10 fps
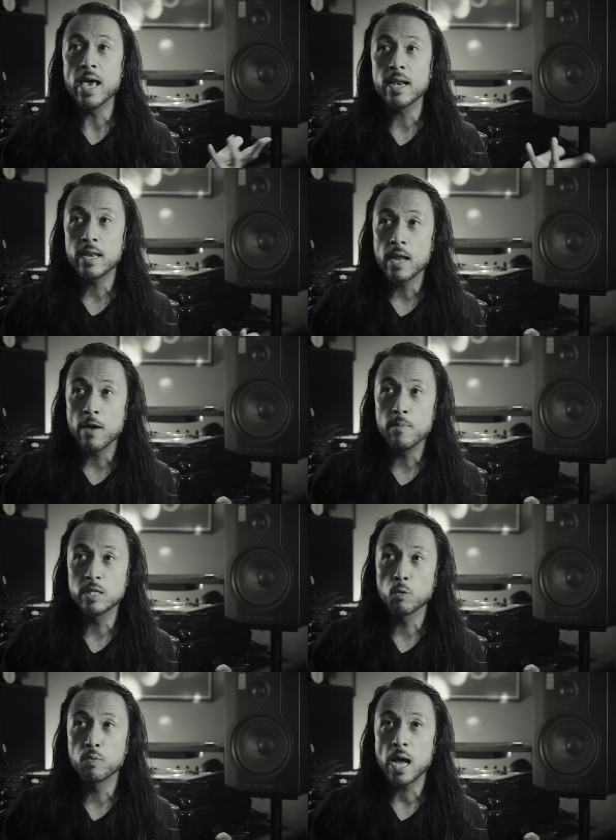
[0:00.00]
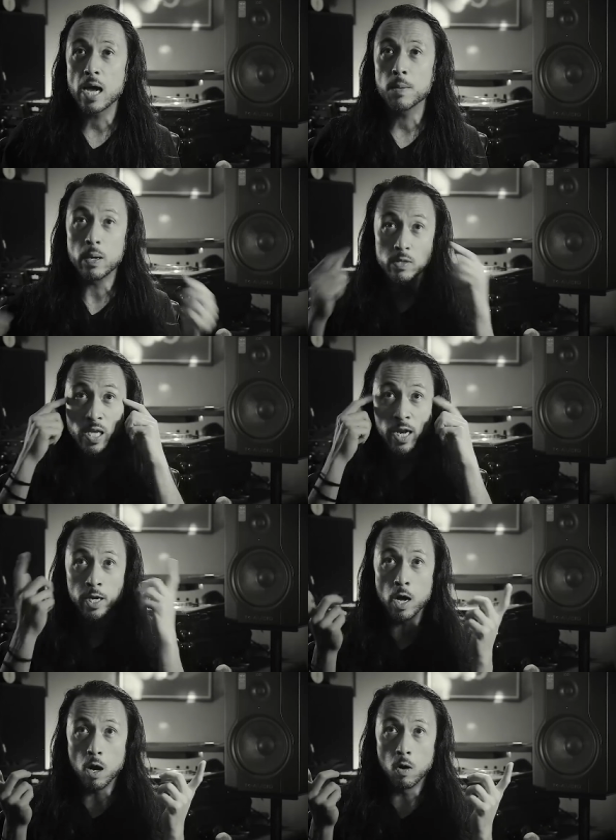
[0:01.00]
And I've been so preoccupied with
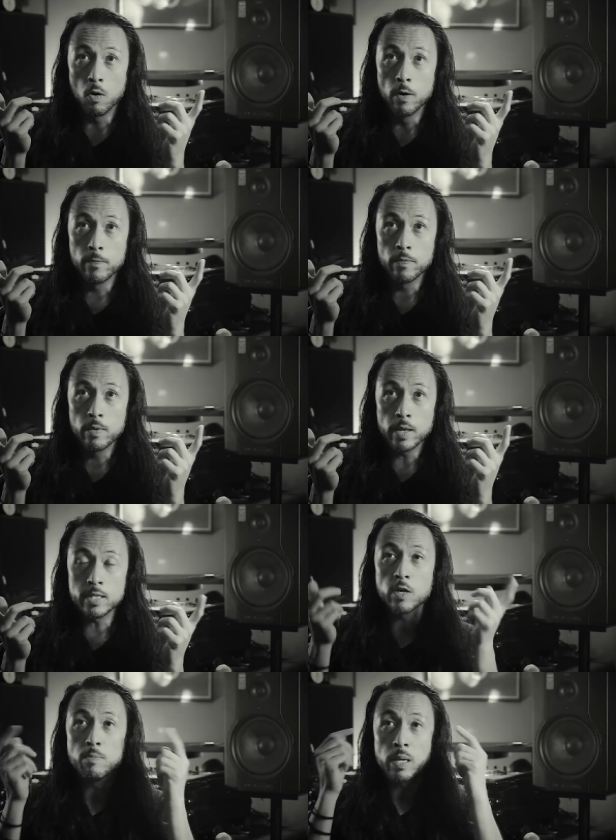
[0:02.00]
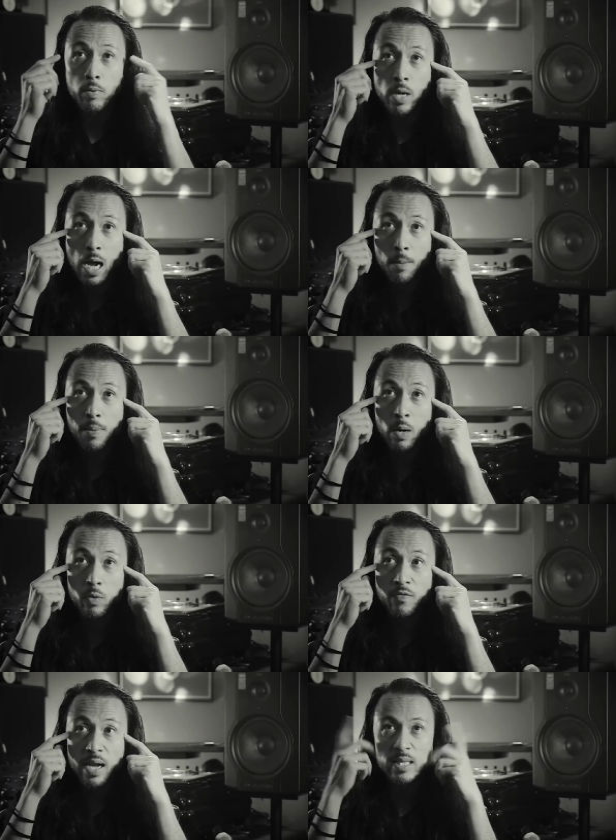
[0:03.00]
saying no instead of being preoccupied
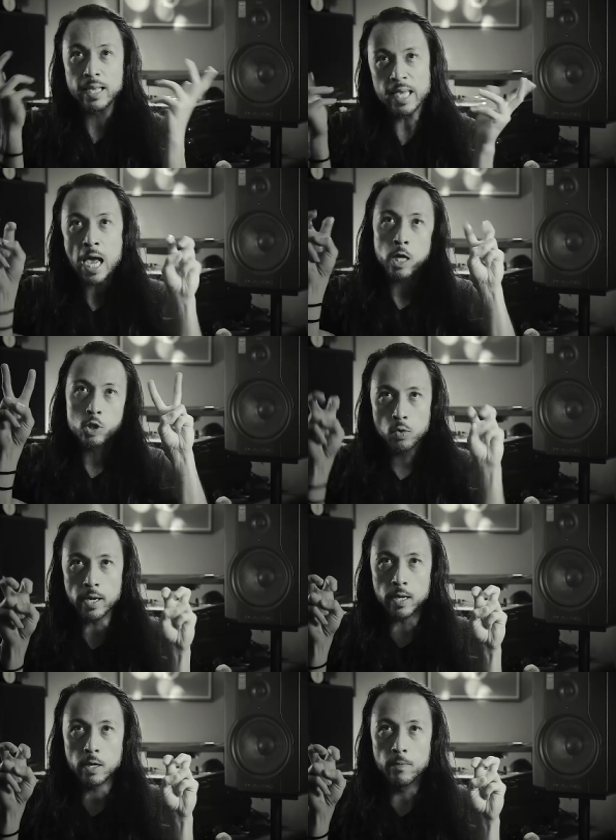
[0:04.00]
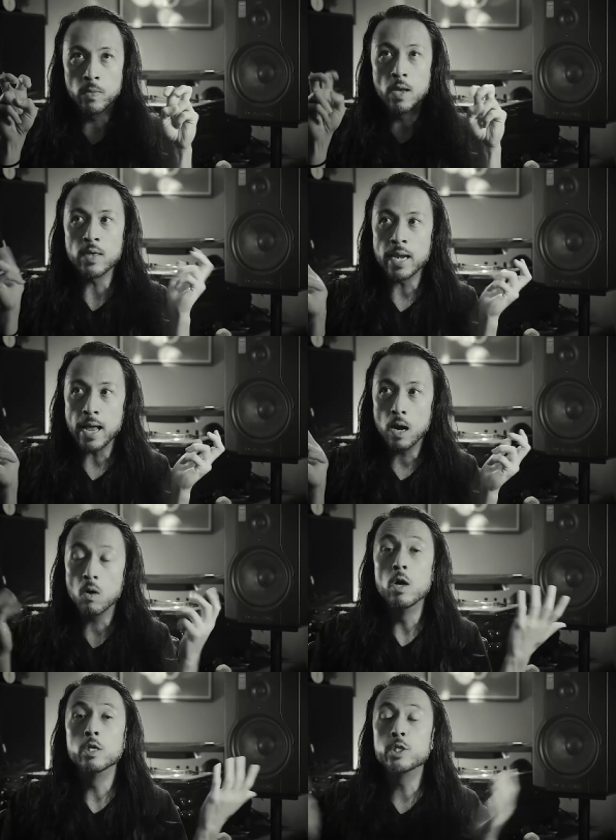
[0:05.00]
with the fact that I can't drink, that
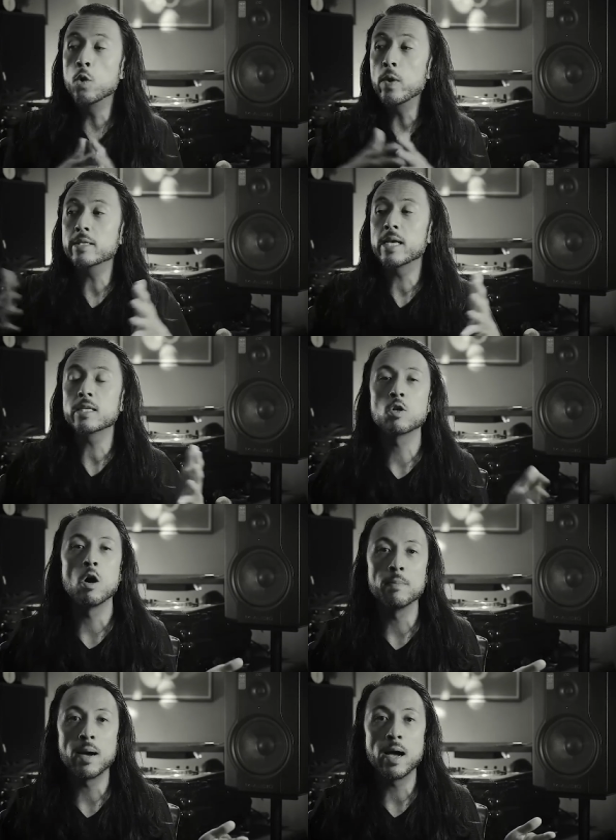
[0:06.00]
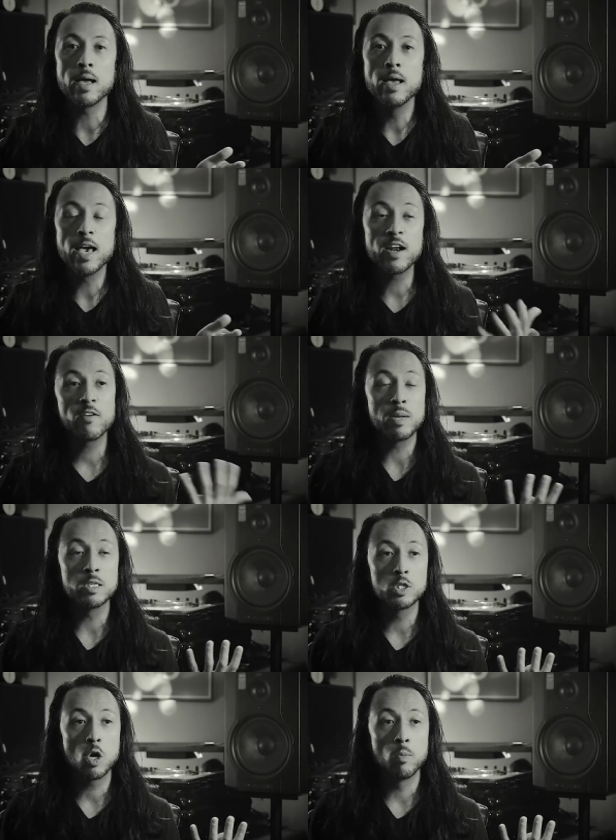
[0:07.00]
now two weeks has gone by and I've
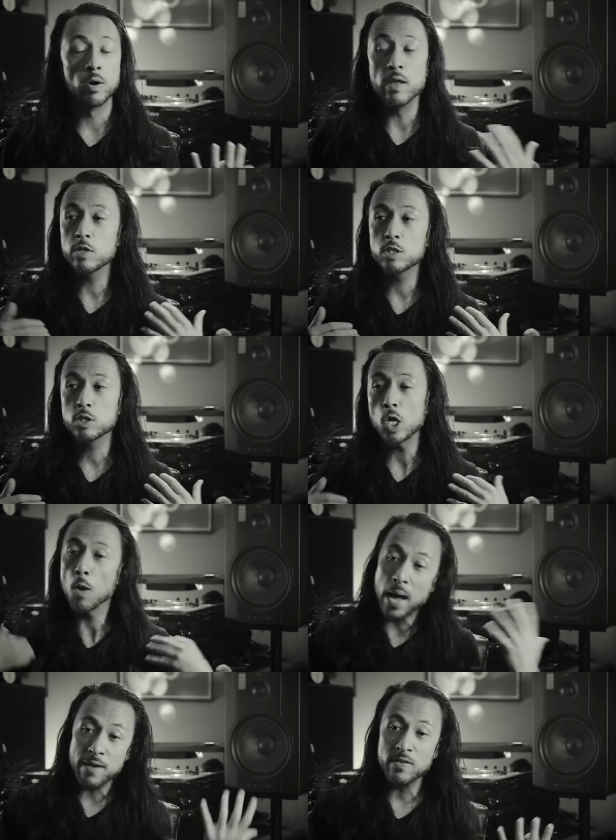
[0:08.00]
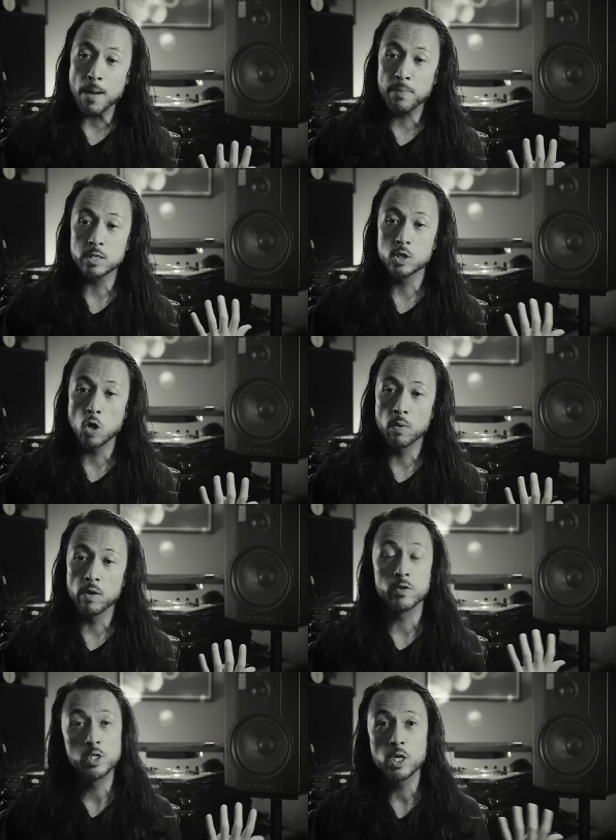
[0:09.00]
been sober. And this is dope. I have not been
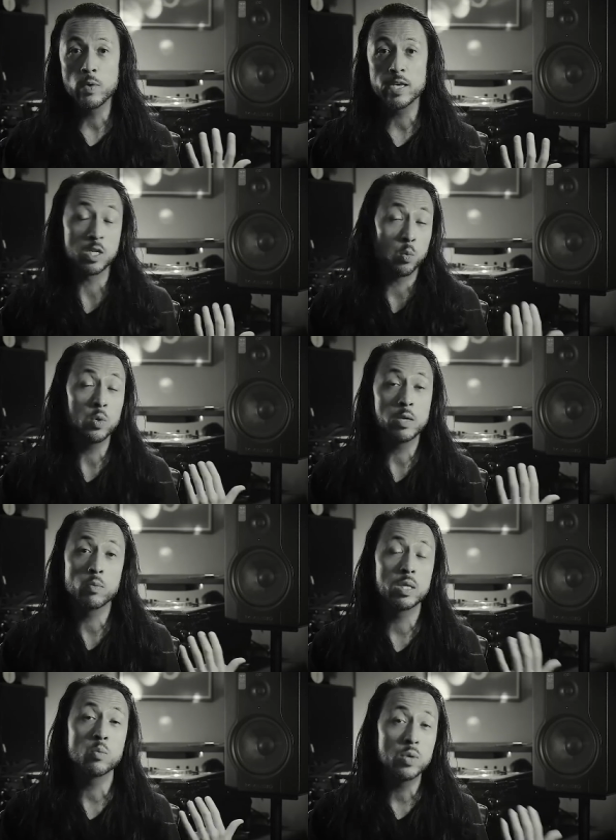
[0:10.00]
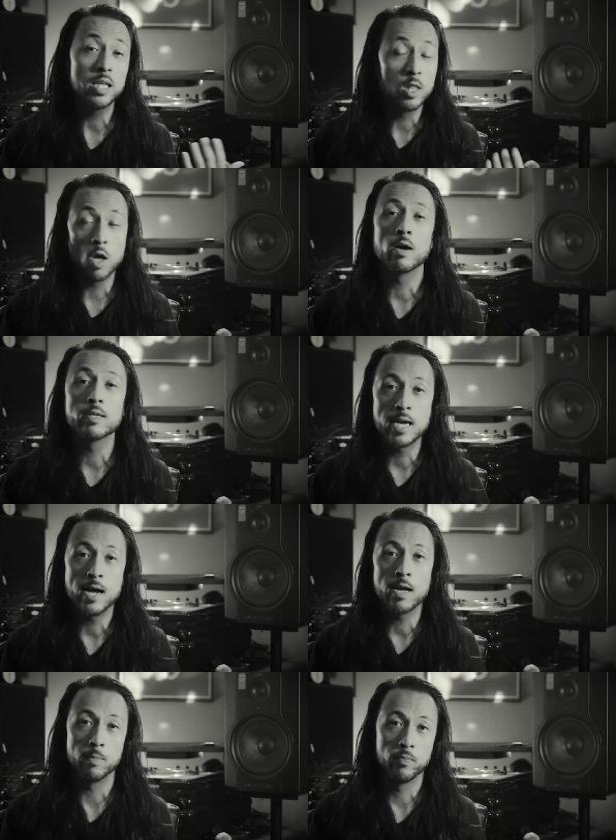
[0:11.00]
sober for two weeks in a really, really, really long
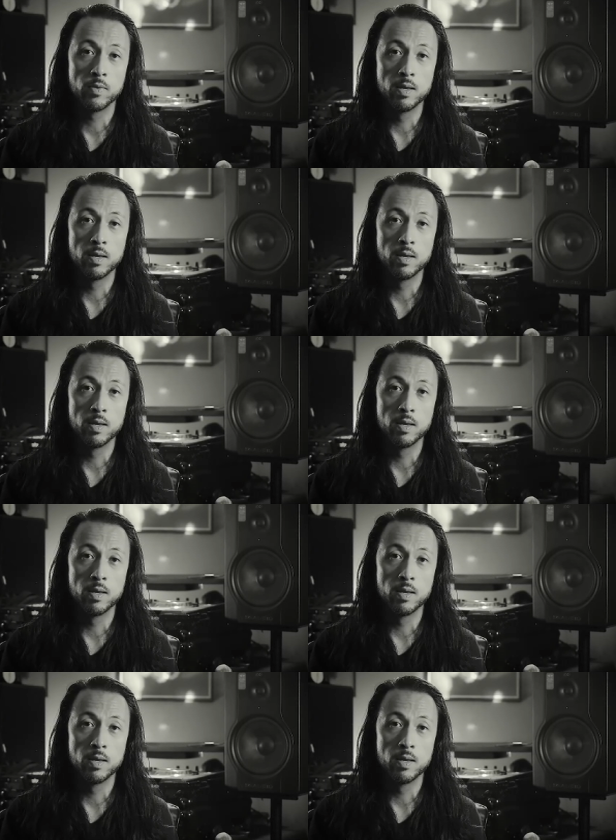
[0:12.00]
time.